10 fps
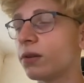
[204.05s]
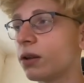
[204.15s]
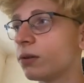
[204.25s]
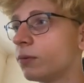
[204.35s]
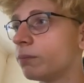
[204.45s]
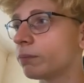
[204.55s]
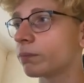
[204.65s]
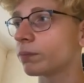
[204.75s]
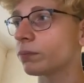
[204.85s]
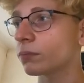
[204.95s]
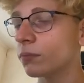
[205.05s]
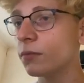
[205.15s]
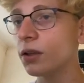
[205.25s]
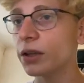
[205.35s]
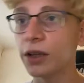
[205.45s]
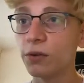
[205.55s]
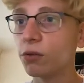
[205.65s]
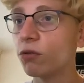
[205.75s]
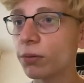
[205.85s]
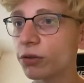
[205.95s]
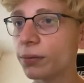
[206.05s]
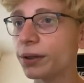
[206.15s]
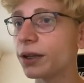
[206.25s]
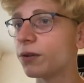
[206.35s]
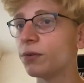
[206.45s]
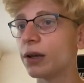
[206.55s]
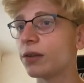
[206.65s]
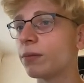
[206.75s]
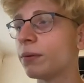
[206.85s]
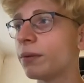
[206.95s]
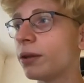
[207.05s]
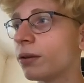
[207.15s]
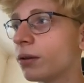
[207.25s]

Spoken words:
you get into dropshipping, get into SMMA,